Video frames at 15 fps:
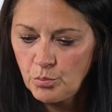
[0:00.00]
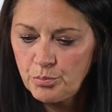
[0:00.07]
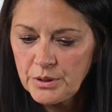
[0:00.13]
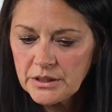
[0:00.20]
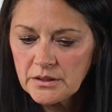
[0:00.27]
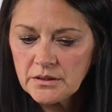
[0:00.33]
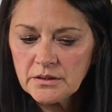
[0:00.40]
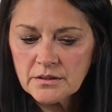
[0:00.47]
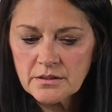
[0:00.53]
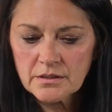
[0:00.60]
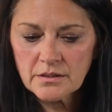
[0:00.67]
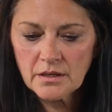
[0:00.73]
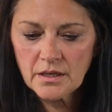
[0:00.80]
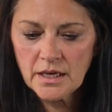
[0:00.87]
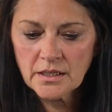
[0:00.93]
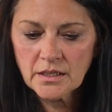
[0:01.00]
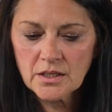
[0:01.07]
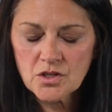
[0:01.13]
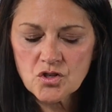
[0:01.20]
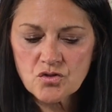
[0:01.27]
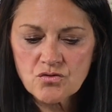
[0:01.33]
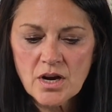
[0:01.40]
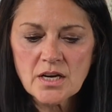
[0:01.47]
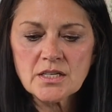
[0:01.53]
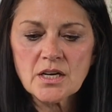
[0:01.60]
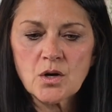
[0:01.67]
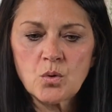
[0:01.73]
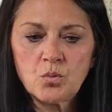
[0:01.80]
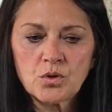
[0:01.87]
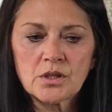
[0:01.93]
build and
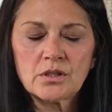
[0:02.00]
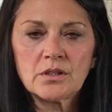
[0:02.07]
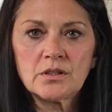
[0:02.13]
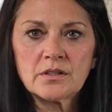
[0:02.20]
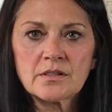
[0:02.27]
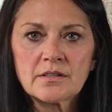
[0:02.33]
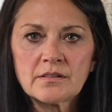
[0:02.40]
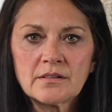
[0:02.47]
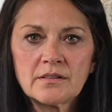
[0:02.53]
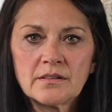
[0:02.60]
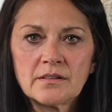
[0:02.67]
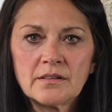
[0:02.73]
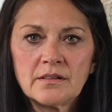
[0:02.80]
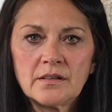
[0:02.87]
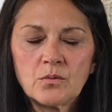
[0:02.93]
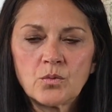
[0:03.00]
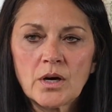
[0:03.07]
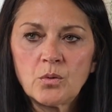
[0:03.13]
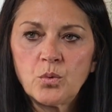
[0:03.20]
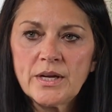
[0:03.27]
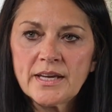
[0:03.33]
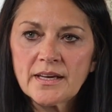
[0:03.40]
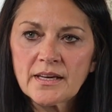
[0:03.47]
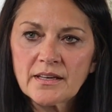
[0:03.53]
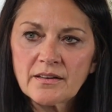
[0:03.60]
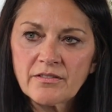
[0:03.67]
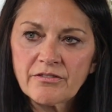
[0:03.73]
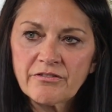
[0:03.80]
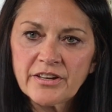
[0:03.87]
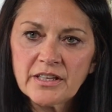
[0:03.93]
construct a world where we
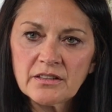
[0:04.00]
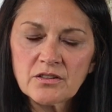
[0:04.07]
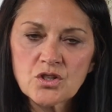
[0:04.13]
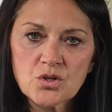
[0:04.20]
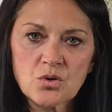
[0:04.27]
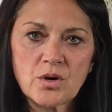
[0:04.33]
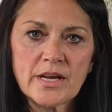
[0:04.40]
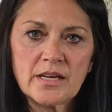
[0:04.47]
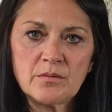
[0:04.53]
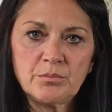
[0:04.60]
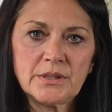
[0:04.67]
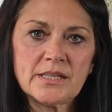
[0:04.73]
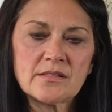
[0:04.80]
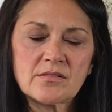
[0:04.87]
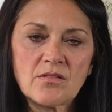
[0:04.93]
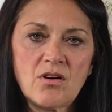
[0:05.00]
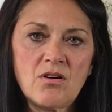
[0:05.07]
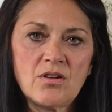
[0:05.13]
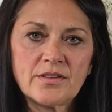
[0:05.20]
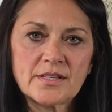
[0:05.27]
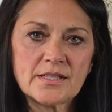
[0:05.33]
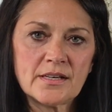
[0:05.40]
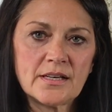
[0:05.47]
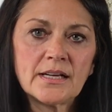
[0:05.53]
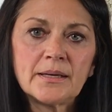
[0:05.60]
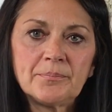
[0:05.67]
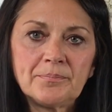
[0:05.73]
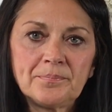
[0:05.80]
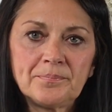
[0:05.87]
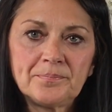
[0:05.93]
can feel joy and bliss all the
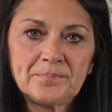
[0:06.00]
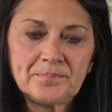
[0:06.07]
time.